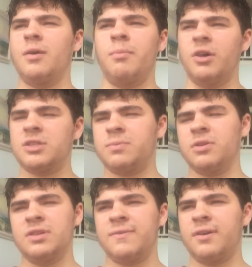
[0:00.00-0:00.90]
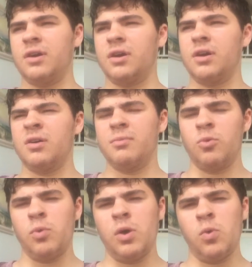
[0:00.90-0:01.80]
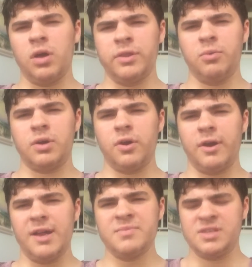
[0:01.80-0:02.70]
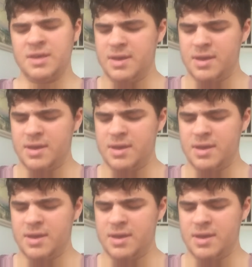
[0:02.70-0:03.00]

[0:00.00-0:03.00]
multiple different well-known programs.